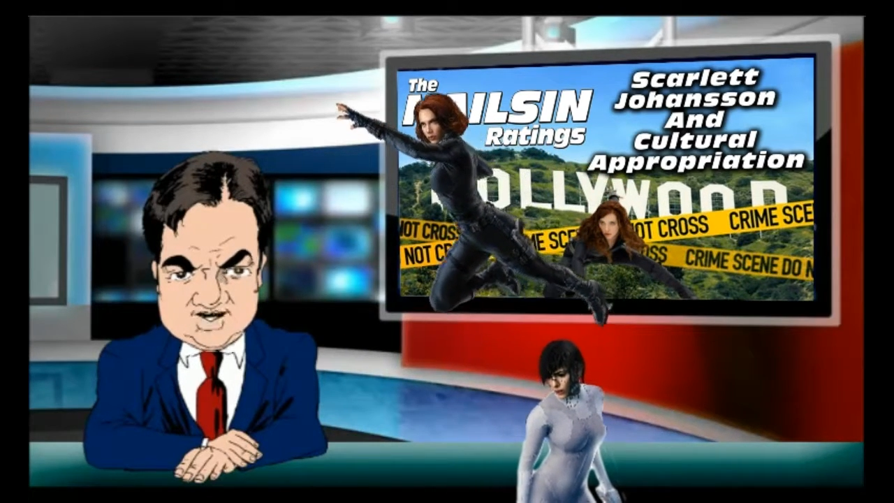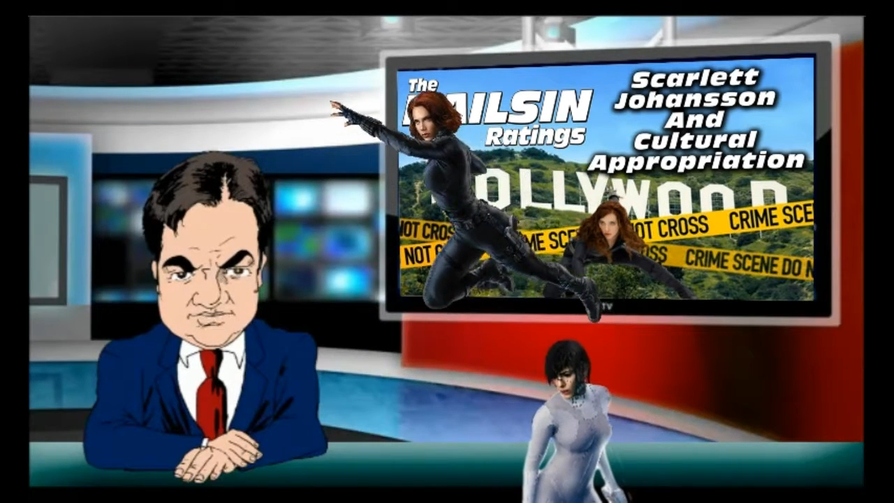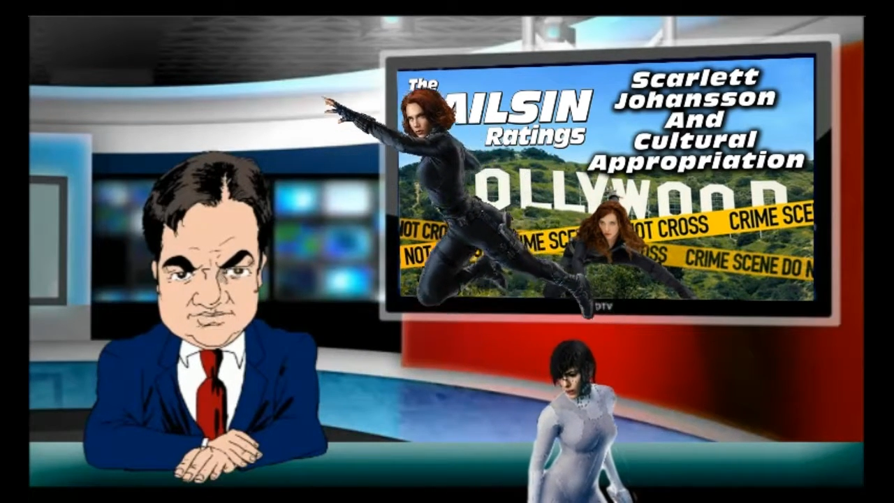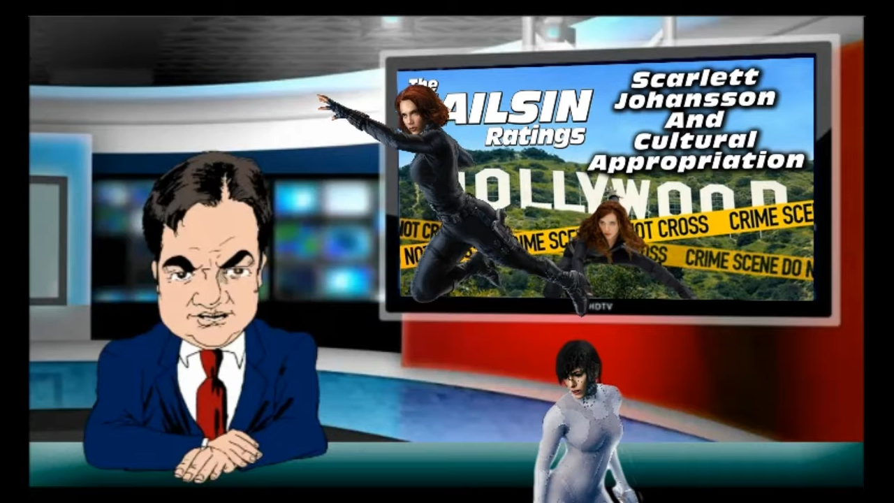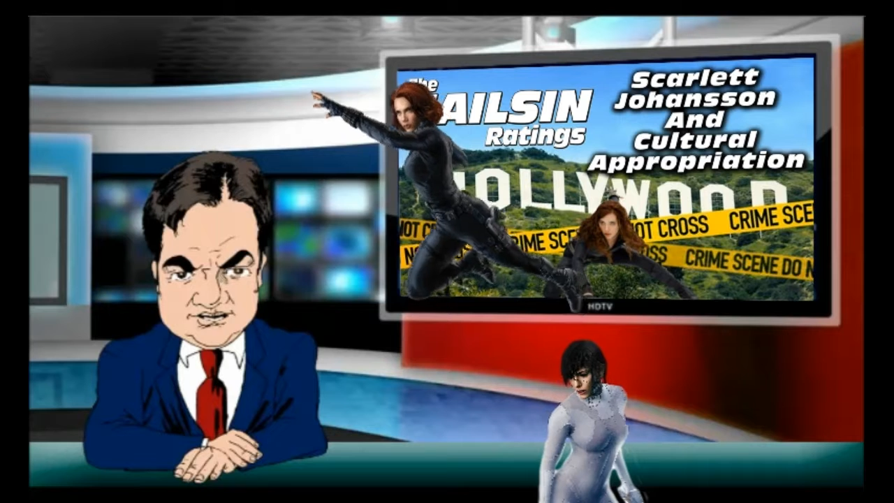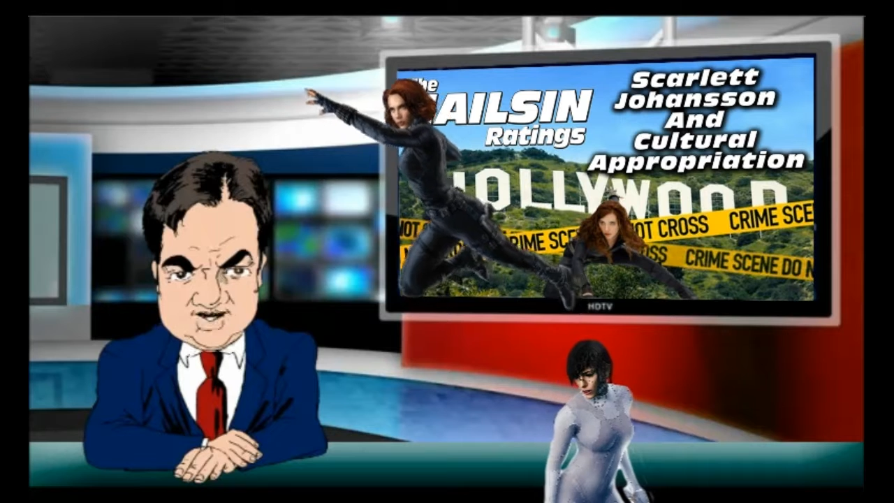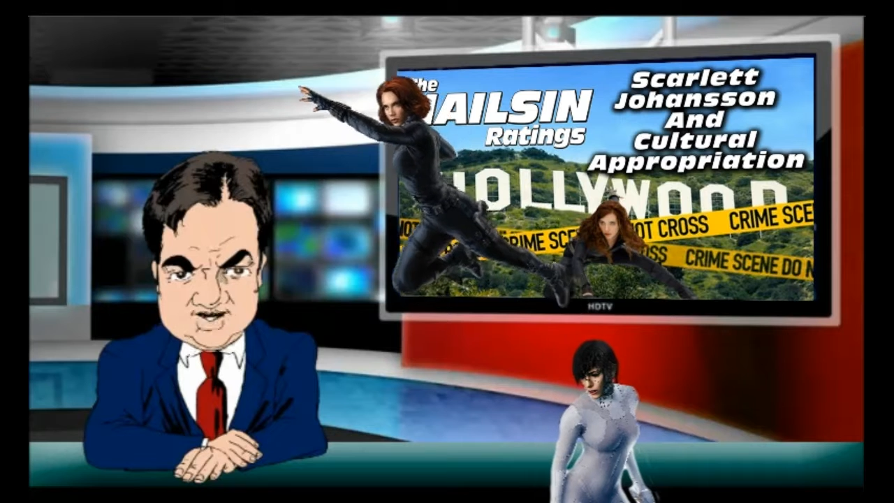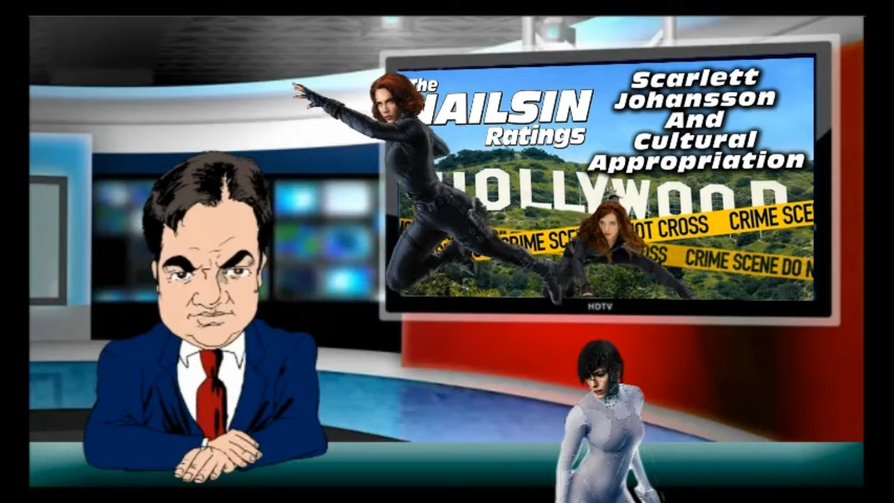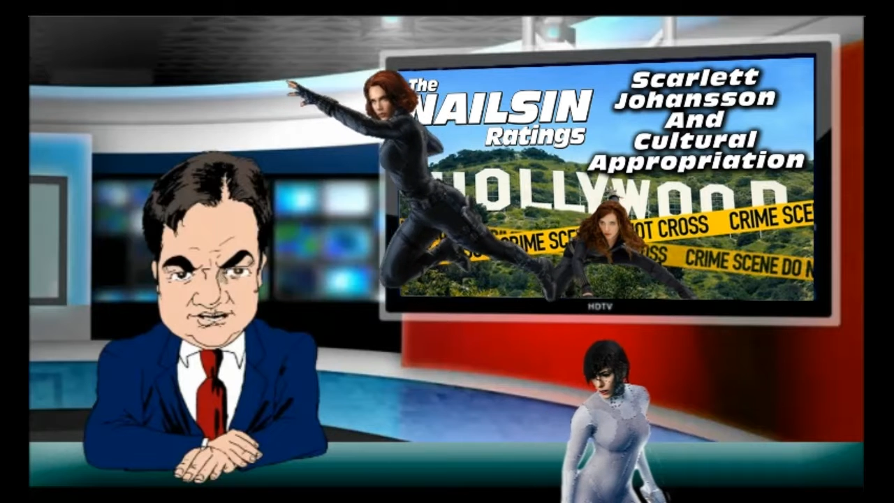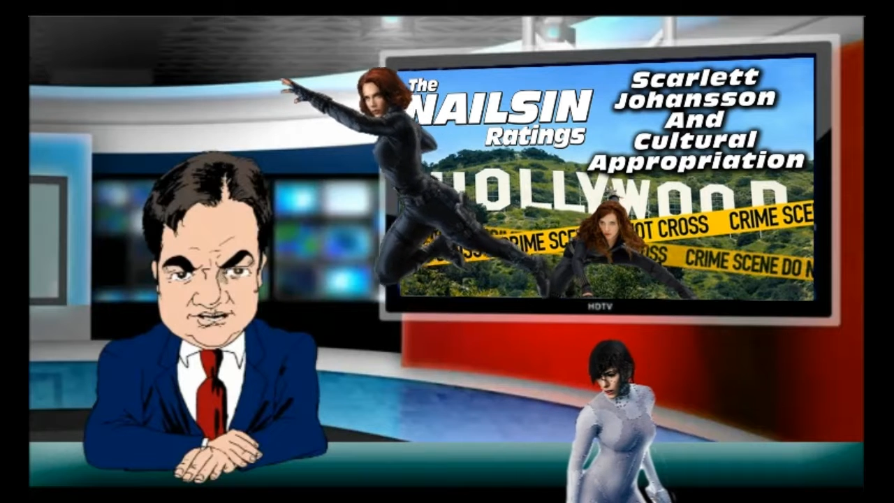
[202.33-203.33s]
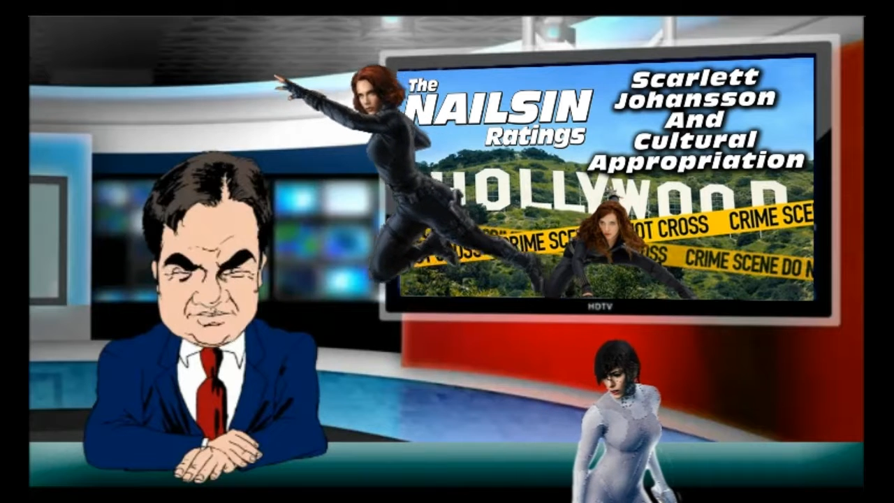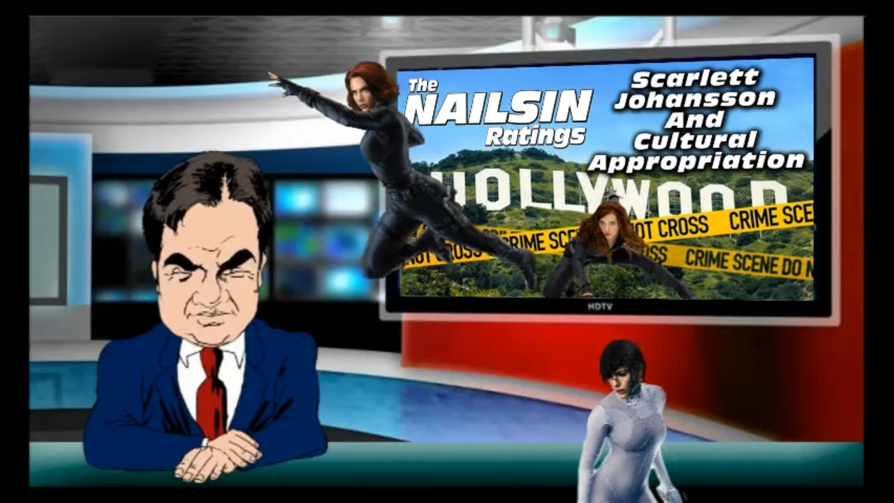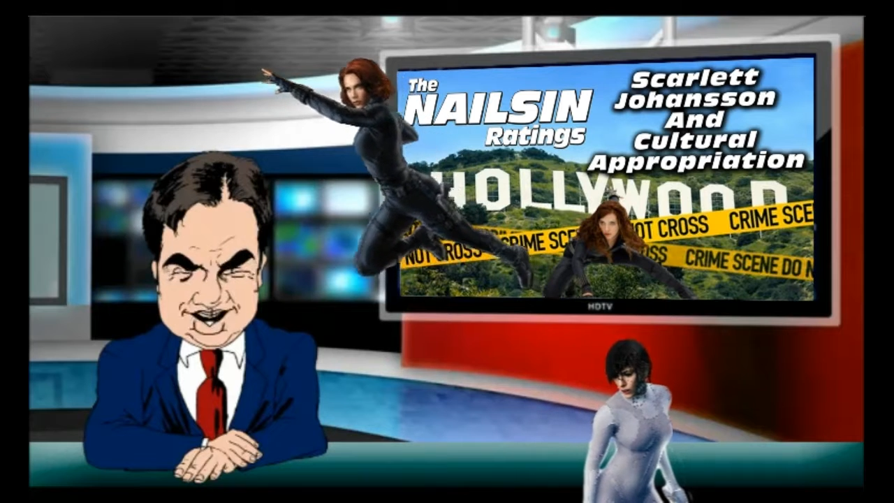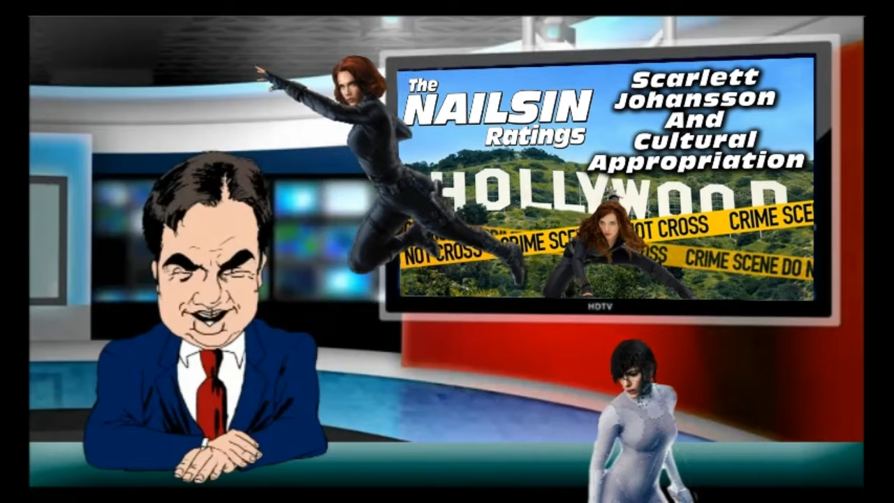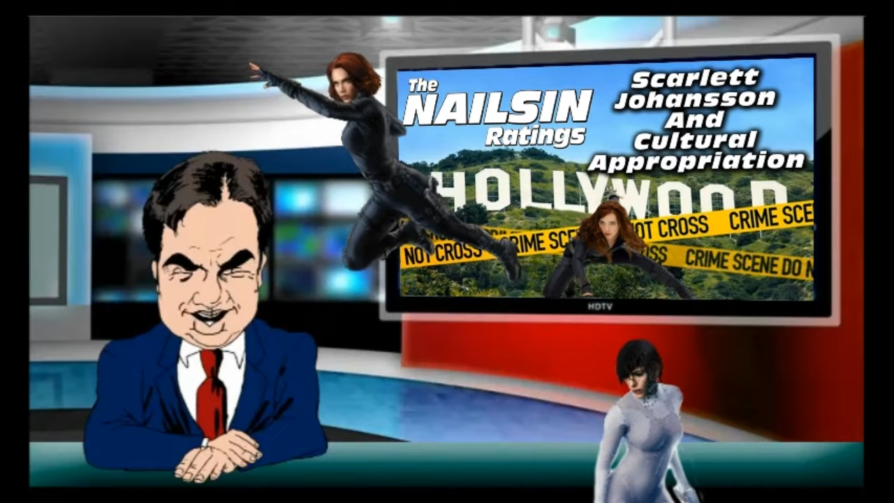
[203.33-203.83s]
godlike powers.